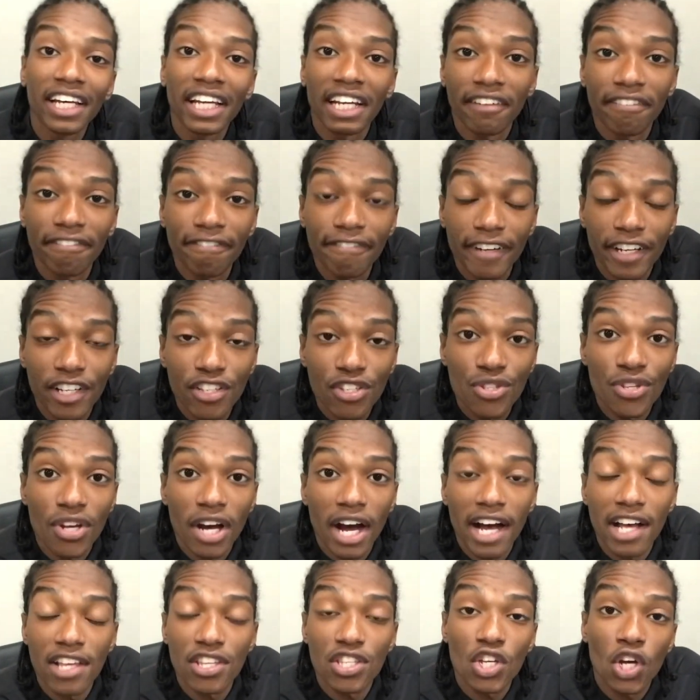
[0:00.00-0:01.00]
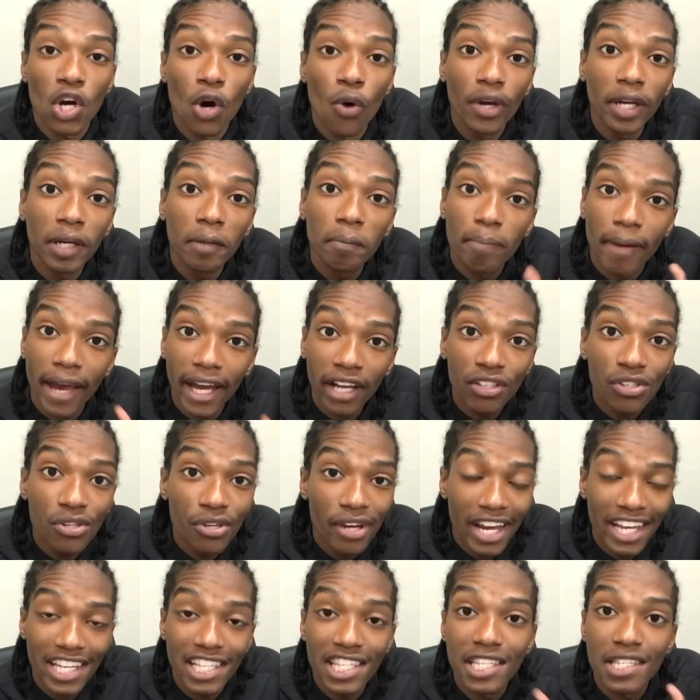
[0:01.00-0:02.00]
refers to us going back
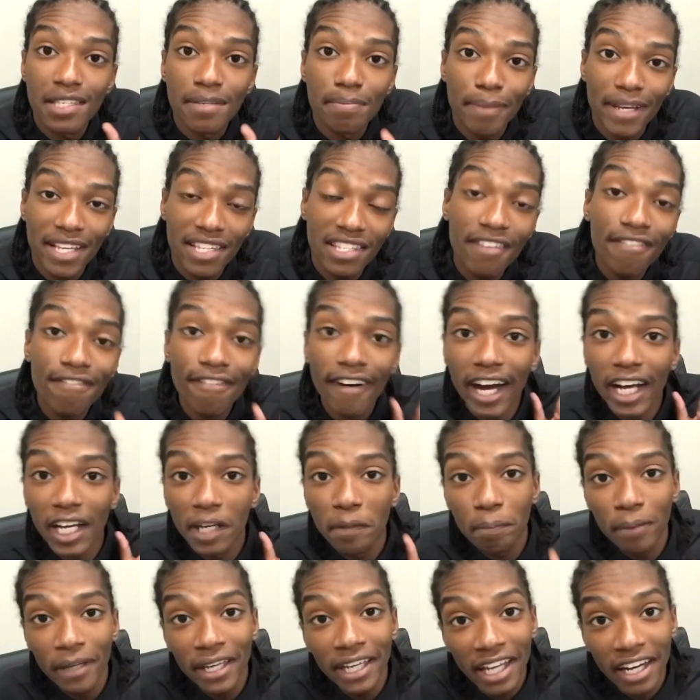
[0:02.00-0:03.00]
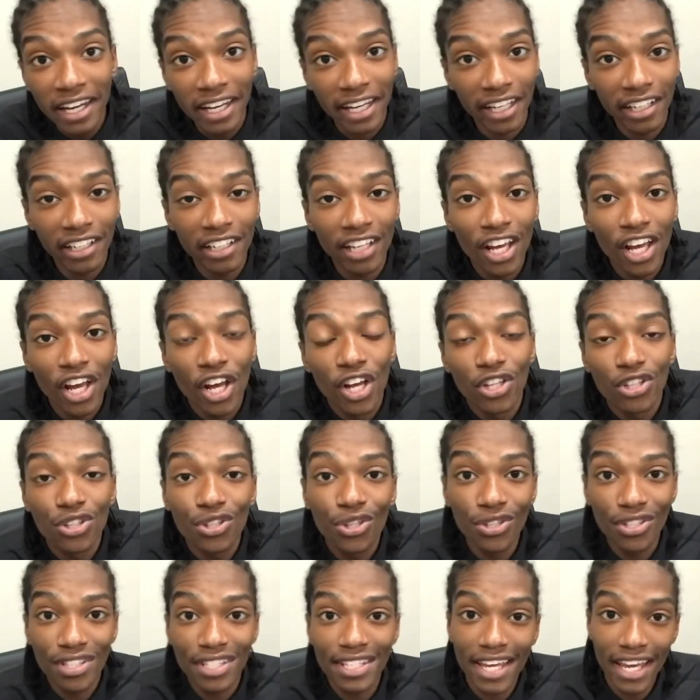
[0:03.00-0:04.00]
to a specified period
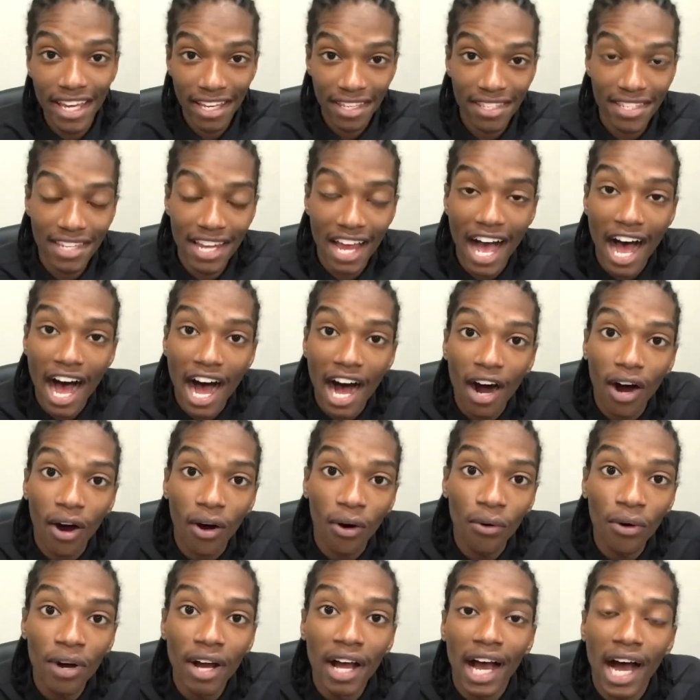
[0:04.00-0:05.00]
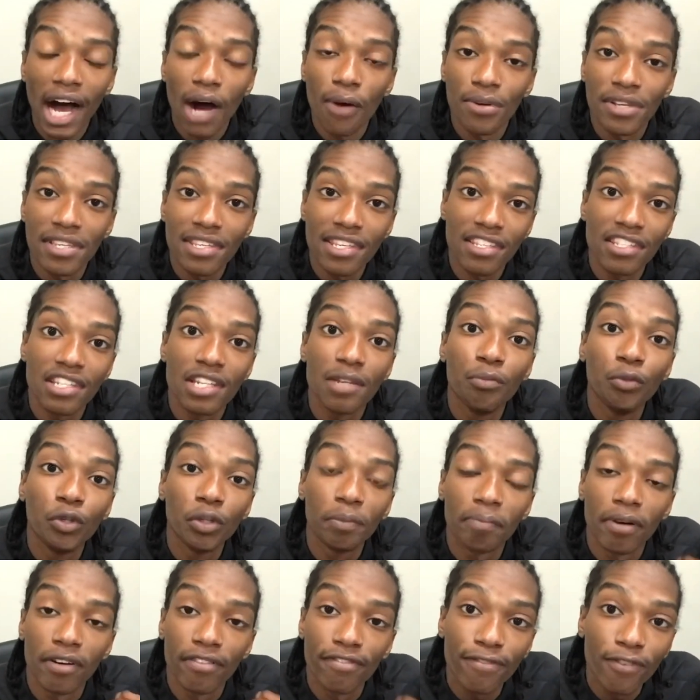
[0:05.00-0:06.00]
to test how our system
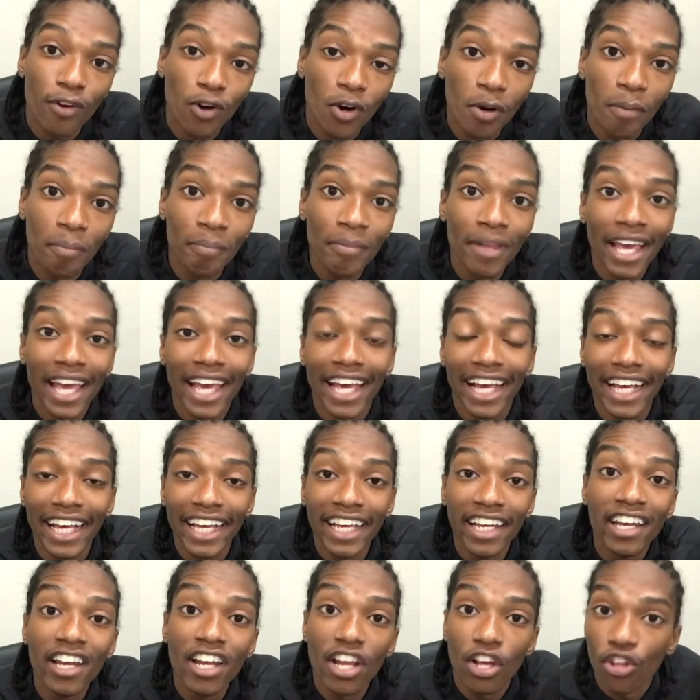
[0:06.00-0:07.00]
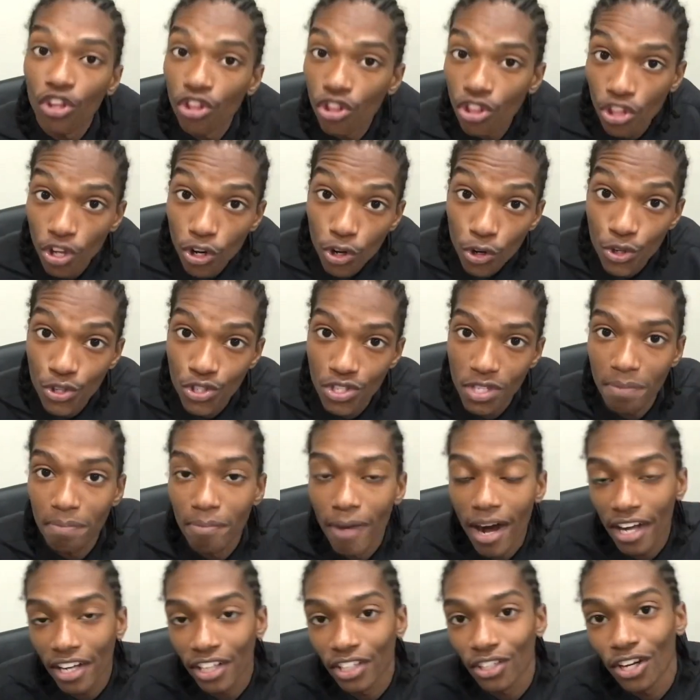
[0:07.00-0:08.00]
would perform in those
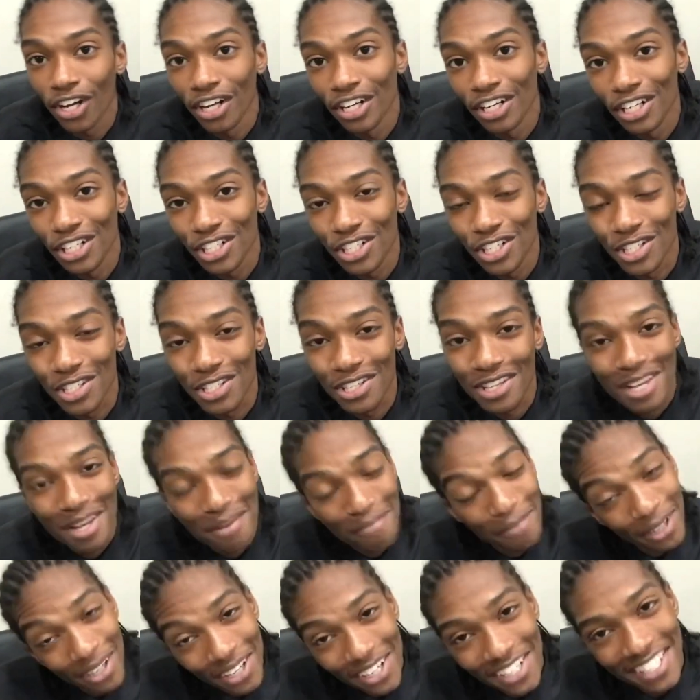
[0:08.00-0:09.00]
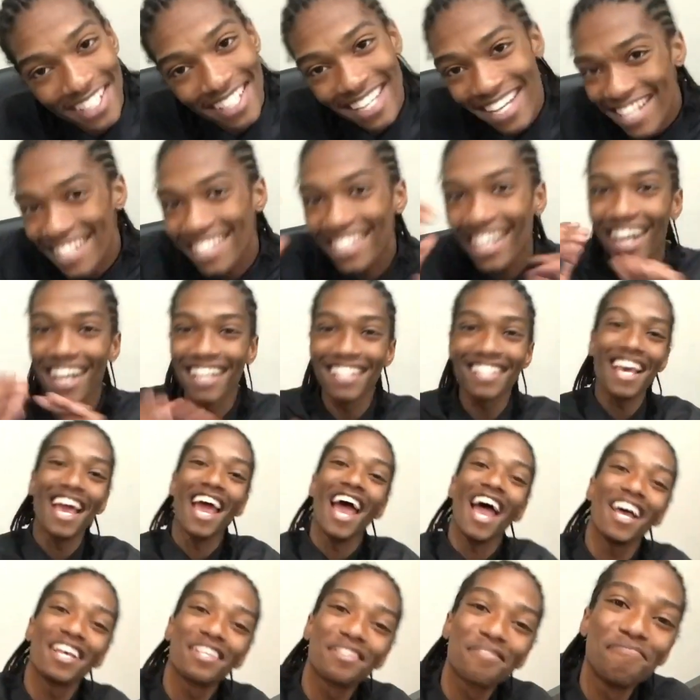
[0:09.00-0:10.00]
market conditions. Because yes guys,
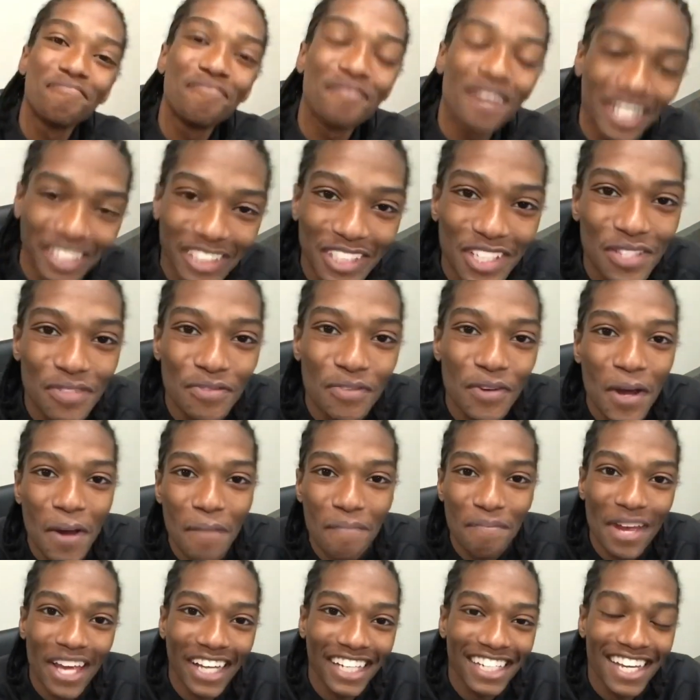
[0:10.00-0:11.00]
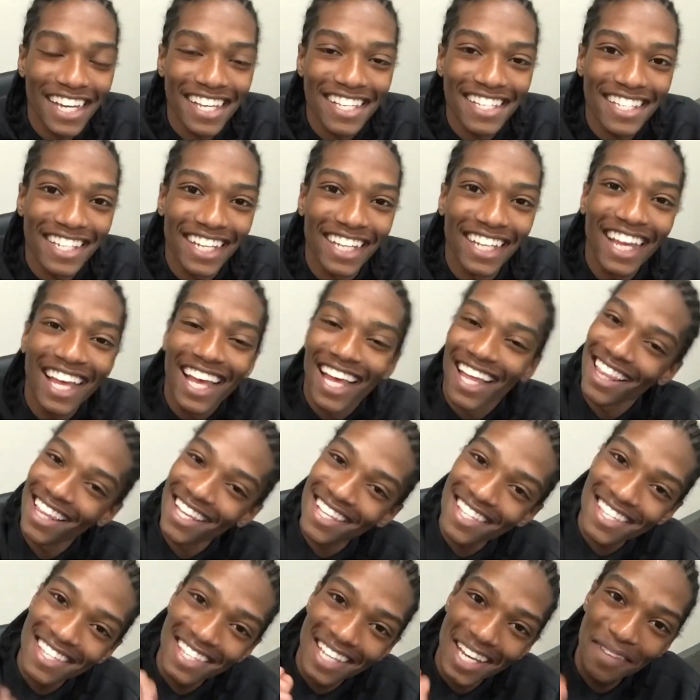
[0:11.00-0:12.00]
as much as we are backtesting, the
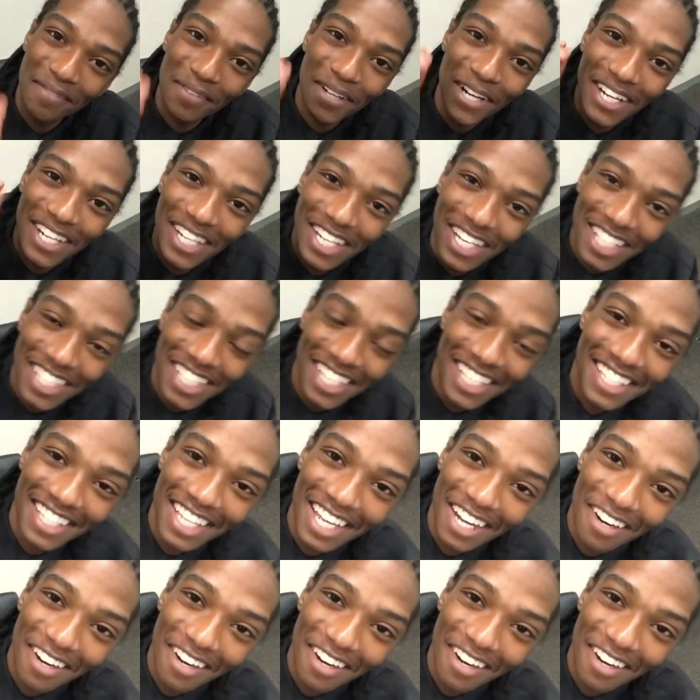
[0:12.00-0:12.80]
same conditions that